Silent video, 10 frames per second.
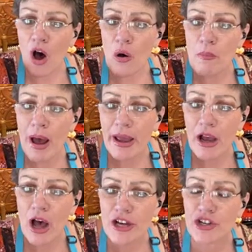Oh my
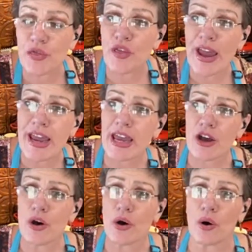gosh, thank
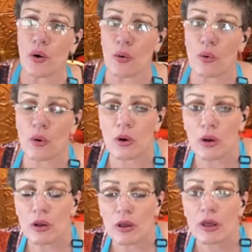you.
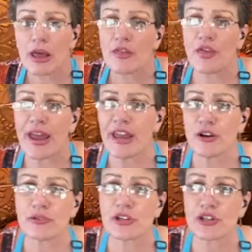Thank
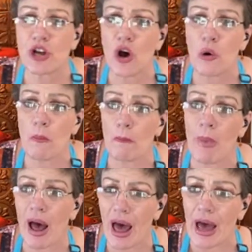you so
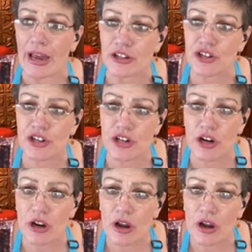much.